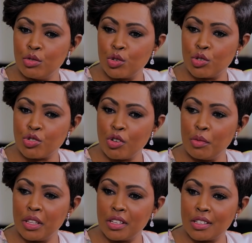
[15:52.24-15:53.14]
you to show
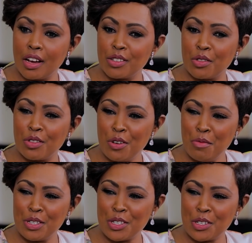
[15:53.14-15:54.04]
me the size of the
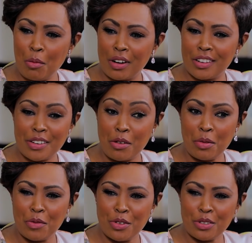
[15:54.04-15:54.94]
human stomach. Because I
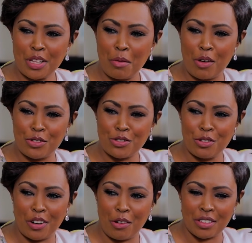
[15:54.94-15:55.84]
remember the first time I was
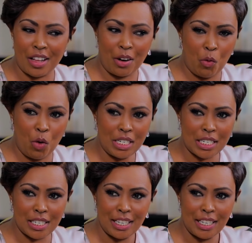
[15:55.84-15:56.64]
shown, I was like, what?